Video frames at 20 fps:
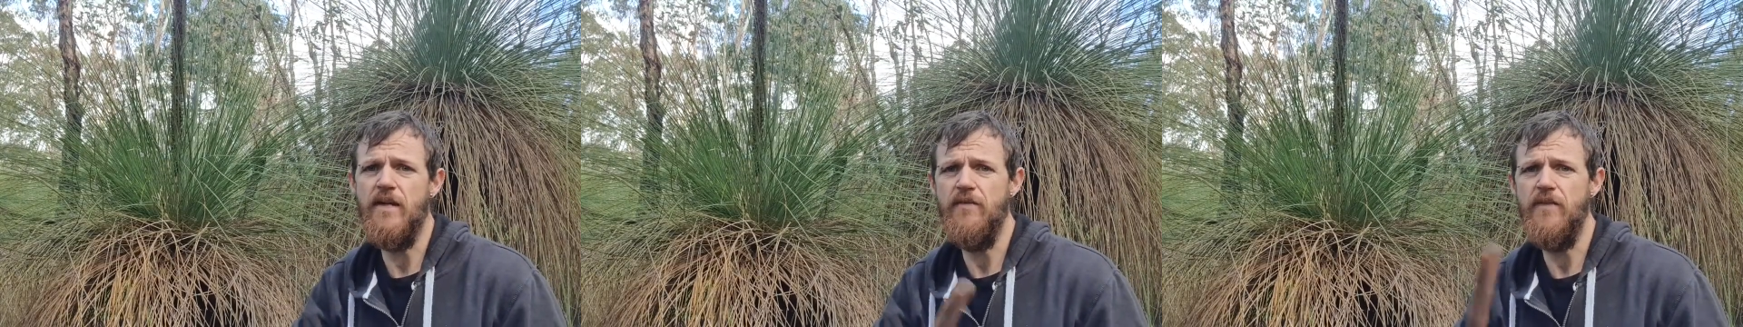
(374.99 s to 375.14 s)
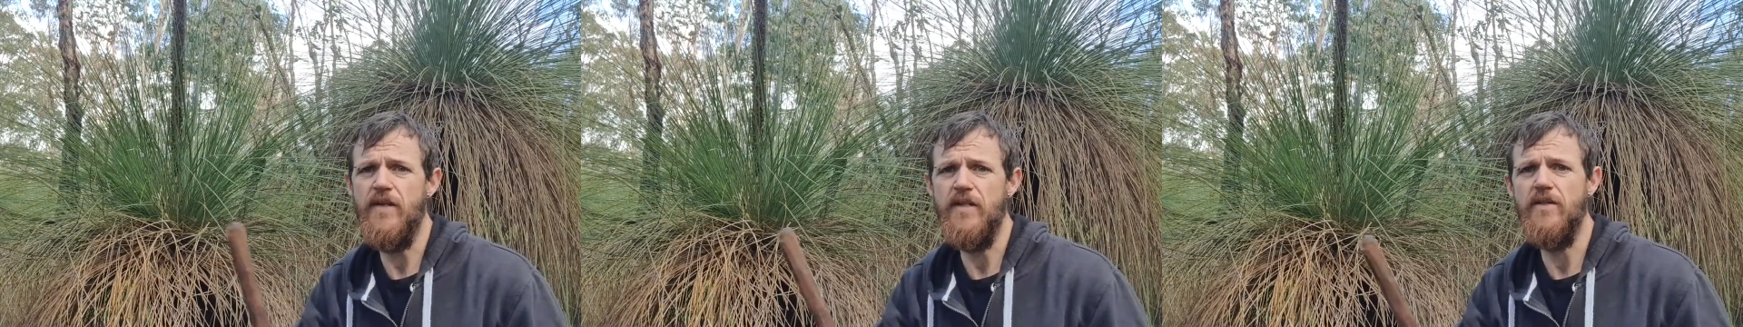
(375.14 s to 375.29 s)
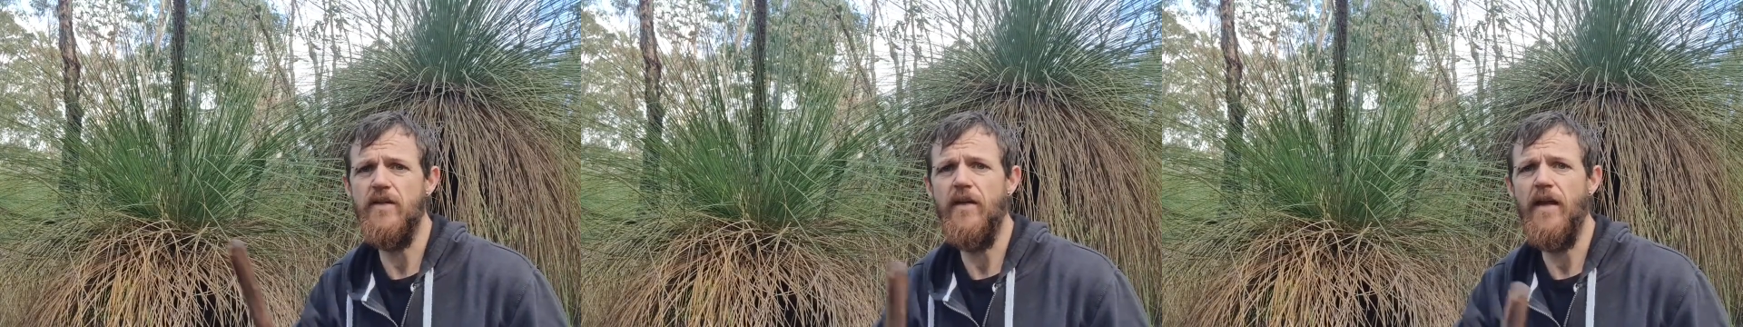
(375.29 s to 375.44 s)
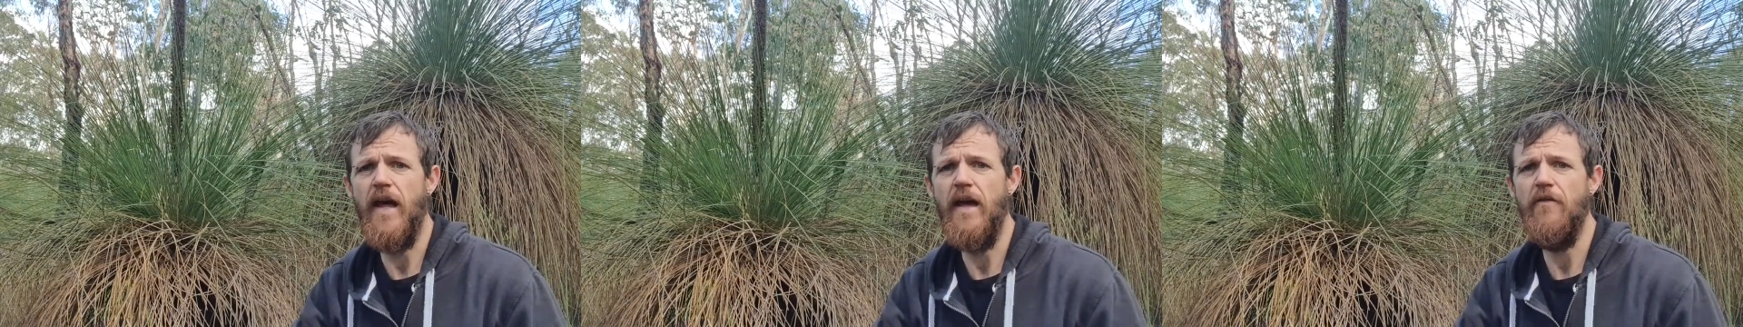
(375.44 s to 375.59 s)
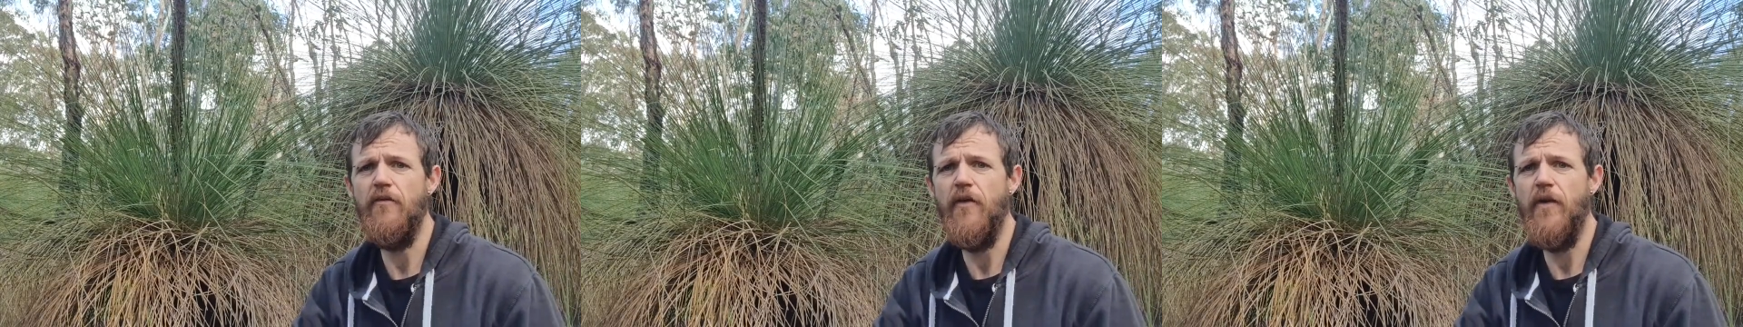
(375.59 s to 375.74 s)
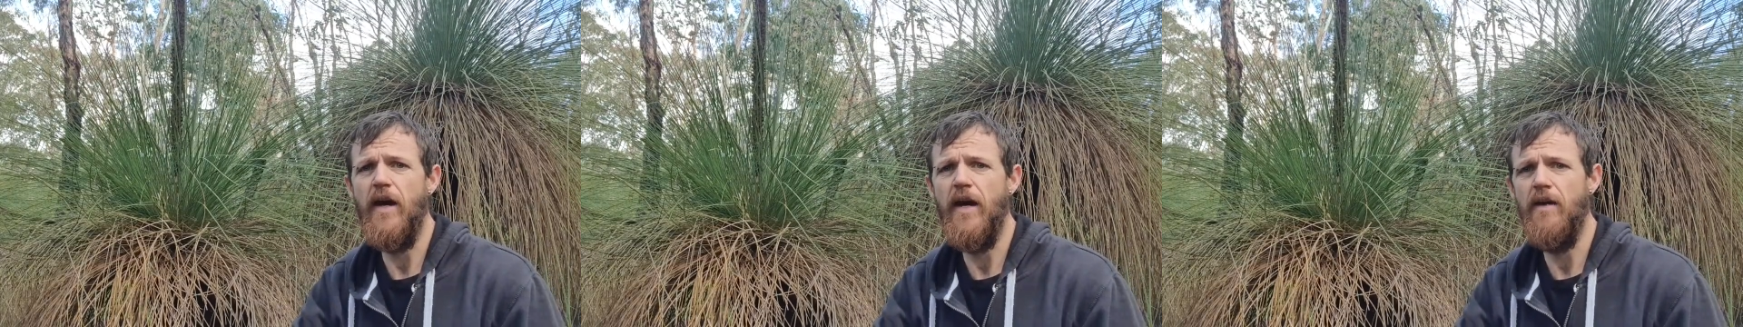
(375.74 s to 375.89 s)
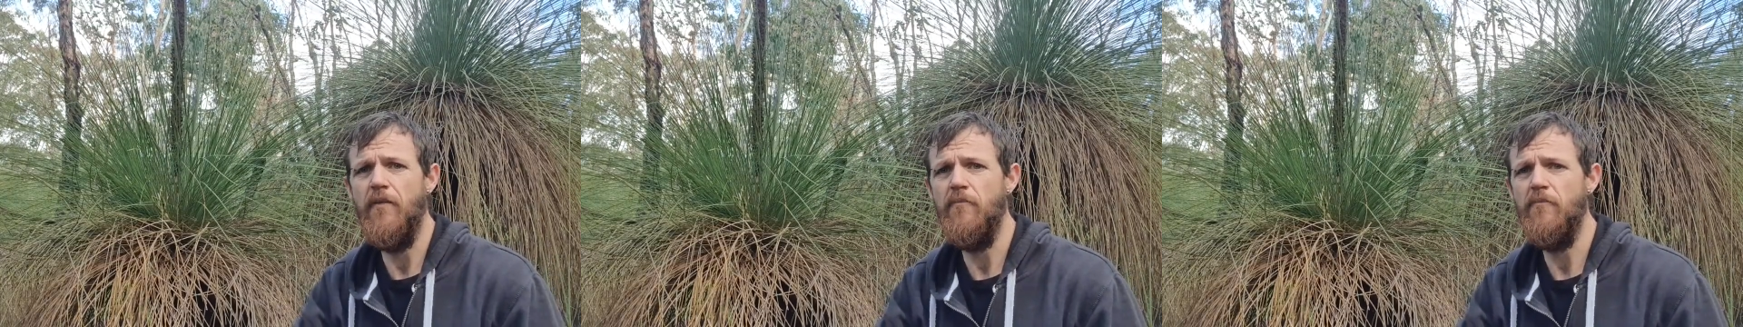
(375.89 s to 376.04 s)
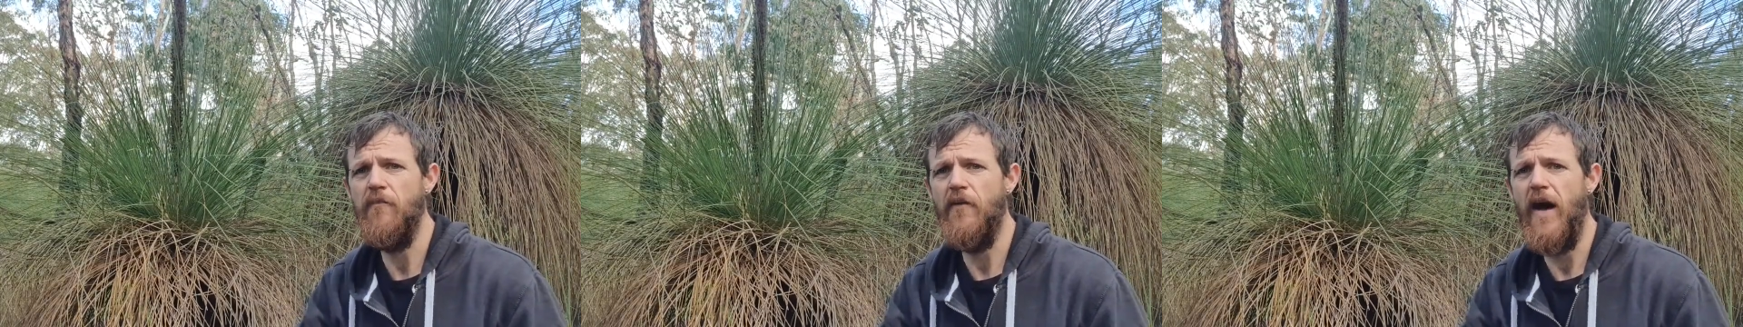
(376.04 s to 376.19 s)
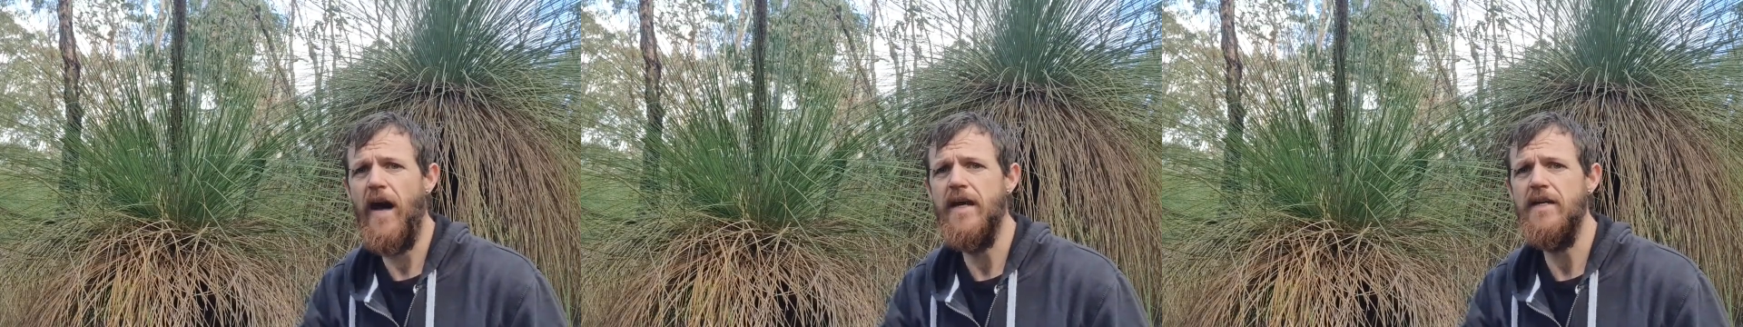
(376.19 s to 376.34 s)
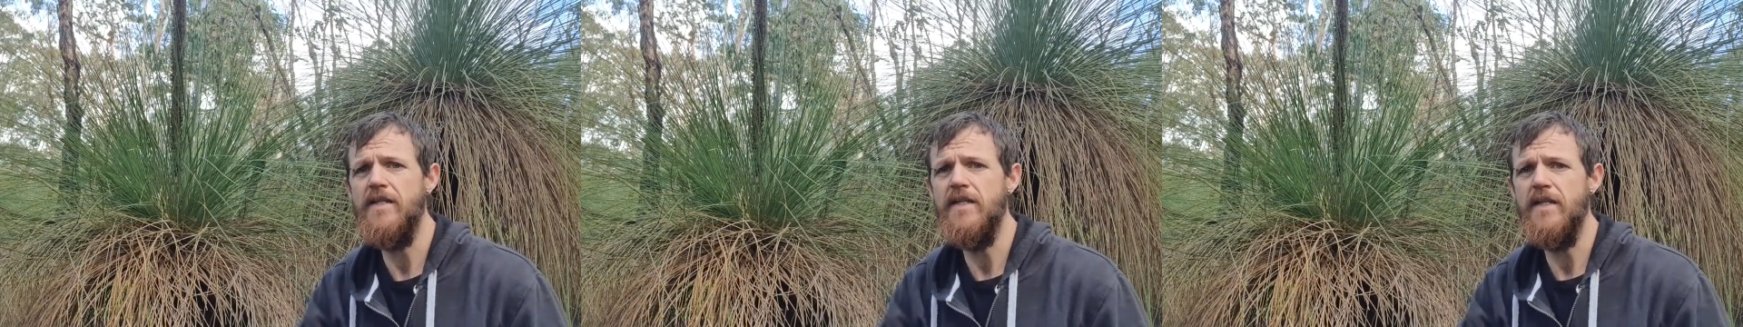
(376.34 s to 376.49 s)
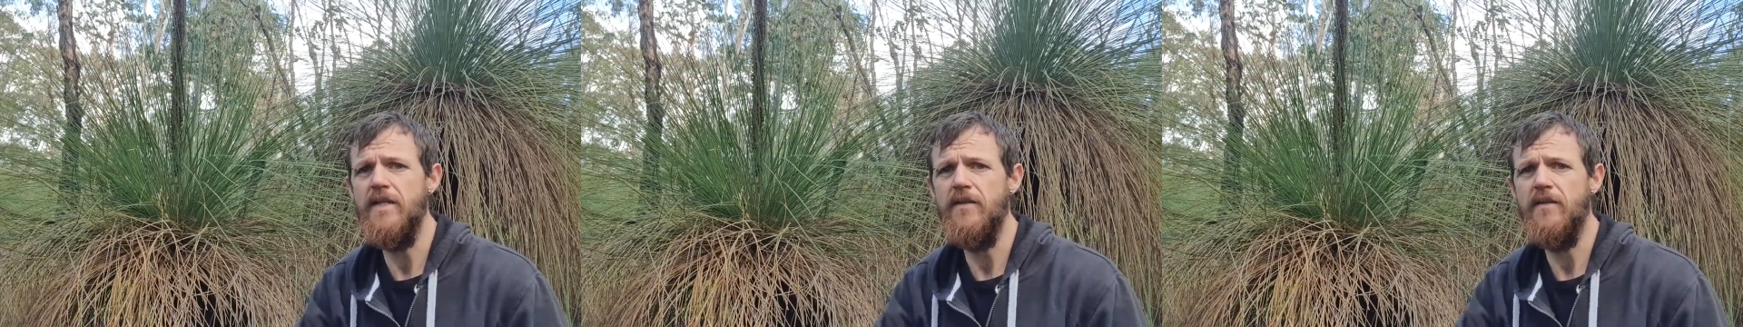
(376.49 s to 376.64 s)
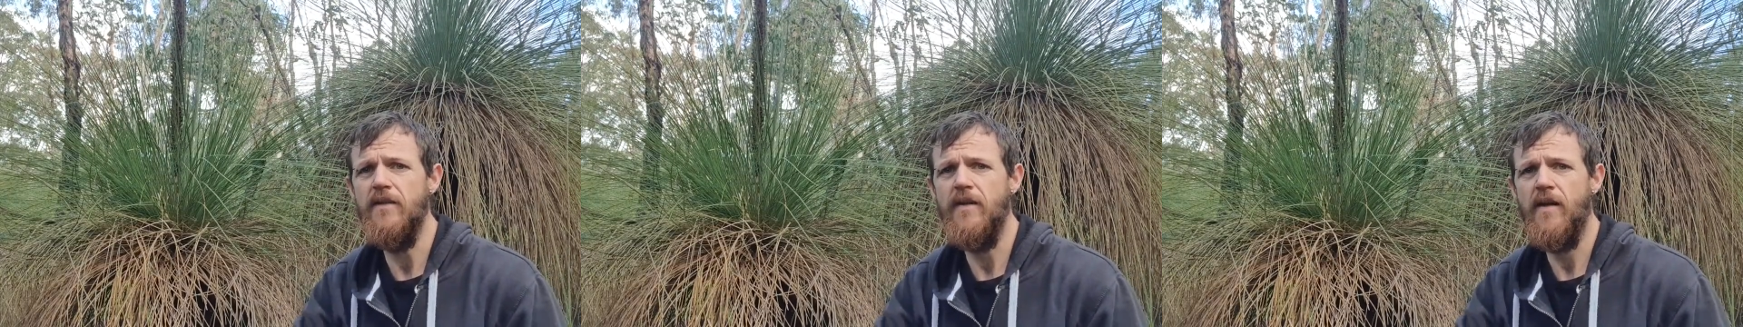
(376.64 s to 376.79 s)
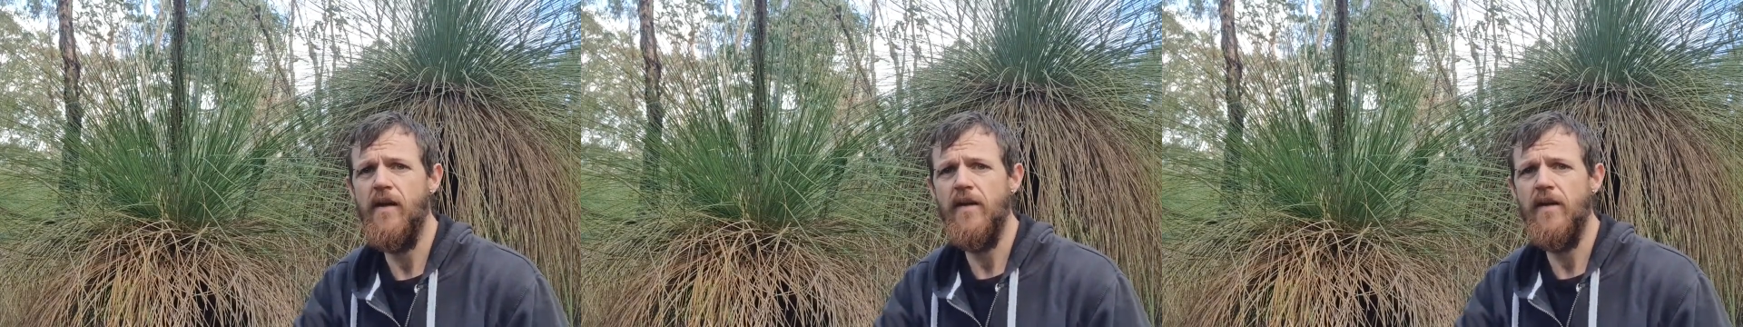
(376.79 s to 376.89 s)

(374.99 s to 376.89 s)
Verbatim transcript: and things like that um, for hunting.